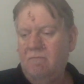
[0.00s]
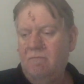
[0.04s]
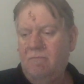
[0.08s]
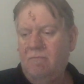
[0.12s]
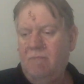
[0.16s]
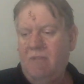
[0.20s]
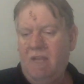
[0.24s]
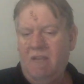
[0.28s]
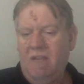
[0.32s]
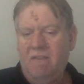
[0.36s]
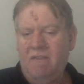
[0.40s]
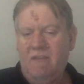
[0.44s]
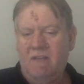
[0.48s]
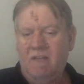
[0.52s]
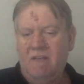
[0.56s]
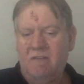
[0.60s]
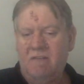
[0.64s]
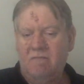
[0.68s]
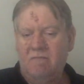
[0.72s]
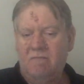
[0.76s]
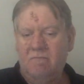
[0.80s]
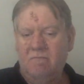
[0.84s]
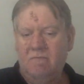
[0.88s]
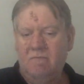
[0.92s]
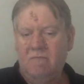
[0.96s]
pay that
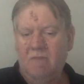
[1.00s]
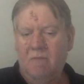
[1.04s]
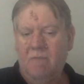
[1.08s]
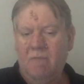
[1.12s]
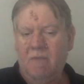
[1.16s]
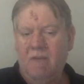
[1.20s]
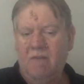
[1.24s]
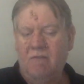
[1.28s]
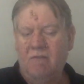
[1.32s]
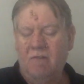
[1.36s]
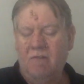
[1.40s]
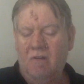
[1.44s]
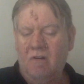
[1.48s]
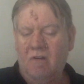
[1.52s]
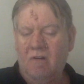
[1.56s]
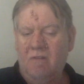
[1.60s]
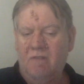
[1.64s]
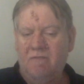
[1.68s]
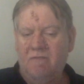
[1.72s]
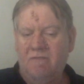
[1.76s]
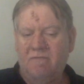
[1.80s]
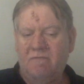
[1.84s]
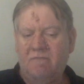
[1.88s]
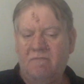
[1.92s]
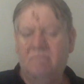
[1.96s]
amount
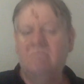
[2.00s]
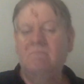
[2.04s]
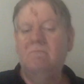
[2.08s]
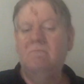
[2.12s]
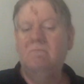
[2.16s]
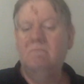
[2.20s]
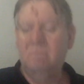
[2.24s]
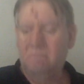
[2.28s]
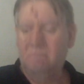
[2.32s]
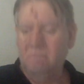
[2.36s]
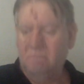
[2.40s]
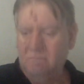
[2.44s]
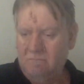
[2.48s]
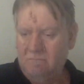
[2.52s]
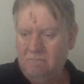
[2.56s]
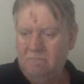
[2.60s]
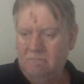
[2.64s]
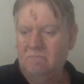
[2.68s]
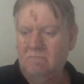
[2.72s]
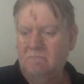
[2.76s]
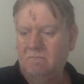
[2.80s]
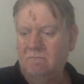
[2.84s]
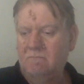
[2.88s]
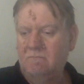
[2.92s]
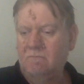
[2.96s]
off
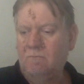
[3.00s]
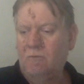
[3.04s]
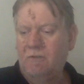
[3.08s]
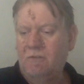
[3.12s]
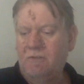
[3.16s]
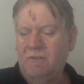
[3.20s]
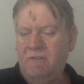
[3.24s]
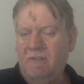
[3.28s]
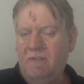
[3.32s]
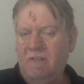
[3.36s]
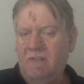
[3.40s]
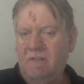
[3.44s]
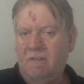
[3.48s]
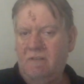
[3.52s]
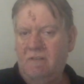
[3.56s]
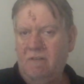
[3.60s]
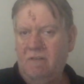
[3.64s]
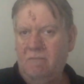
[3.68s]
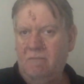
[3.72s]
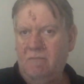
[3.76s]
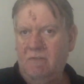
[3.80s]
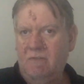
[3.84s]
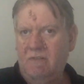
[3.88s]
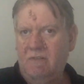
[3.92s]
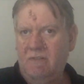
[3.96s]
once you get the
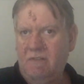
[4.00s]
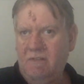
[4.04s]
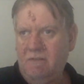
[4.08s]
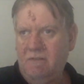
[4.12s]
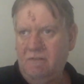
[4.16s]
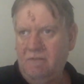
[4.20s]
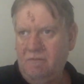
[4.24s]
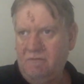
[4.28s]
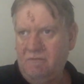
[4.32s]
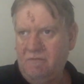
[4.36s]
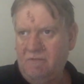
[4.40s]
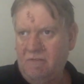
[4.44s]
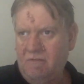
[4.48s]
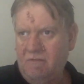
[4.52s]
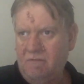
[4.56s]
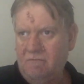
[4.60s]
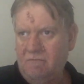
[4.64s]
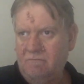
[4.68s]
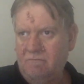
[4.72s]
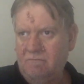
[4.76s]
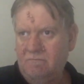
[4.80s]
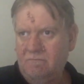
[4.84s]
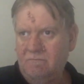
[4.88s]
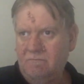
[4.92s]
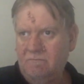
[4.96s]
ability to do so,
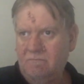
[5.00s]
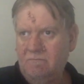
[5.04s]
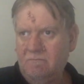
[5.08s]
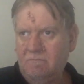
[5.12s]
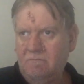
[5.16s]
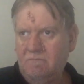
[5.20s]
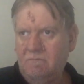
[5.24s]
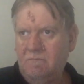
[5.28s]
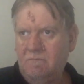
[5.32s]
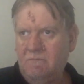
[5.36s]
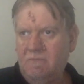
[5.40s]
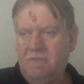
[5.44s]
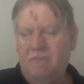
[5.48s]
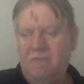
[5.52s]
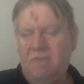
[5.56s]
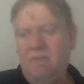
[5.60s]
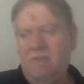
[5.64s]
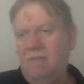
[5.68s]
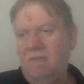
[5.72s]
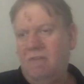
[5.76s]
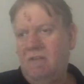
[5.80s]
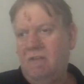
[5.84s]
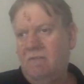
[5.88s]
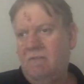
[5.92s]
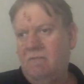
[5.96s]
so
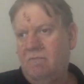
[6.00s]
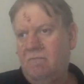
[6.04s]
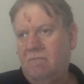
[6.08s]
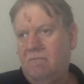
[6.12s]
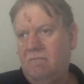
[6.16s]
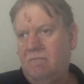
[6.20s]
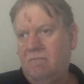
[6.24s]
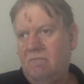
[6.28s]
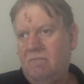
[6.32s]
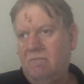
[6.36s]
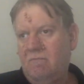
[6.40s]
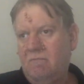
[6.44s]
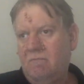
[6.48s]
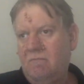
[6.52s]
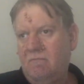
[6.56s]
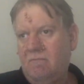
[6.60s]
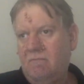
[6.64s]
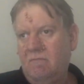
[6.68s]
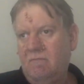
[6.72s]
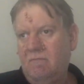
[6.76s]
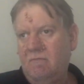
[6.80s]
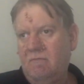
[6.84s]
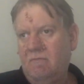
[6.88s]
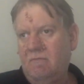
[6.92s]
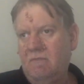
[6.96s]
you can
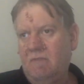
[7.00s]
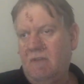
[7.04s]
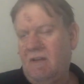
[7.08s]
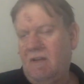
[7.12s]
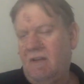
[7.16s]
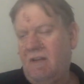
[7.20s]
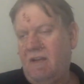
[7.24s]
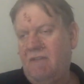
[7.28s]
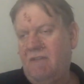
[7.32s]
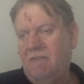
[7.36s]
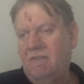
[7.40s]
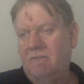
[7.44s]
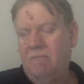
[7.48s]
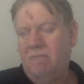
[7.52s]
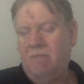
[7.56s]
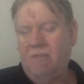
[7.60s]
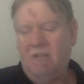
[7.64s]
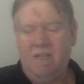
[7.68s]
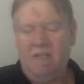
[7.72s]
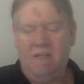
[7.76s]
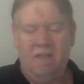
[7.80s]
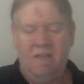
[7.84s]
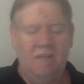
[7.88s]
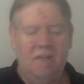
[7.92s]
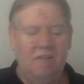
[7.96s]
not have to
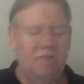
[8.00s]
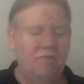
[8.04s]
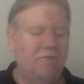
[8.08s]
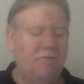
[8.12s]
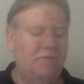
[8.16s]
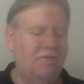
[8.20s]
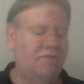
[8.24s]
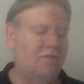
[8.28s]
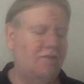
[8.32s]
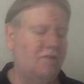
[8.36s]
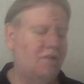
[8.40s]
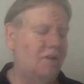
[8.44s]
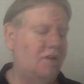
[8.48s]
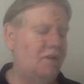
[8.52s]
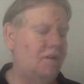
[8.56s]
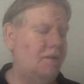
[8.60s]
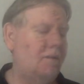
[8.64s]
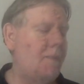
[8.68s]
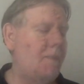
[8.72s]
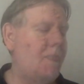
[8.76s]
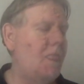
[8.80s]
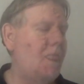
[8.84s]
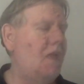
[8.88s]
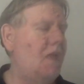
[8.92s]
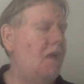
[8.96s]
pay any interest
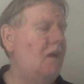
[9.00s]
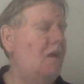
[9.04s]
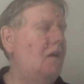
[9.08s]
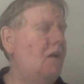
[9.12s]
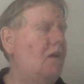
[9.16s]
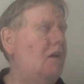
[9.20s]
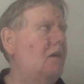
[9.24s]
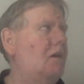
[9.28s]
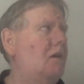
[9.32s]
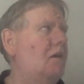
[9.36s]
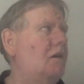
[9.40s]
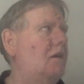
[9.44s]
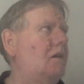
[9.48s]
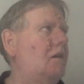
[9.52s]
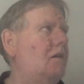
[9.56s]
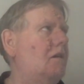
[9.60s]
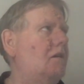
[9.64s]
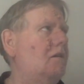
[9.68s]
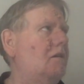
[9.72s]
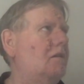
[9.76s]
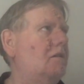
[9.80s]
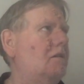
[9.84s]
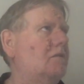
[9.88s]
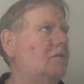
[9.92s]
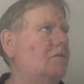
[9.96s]

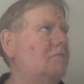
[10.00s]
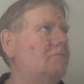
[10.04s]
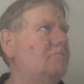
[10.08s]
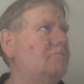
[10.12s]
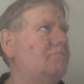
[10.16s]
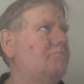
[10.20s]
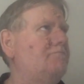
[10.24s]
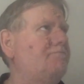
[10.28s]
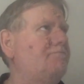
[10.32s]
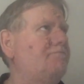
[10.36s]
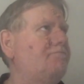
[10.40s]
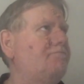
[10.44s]
on it.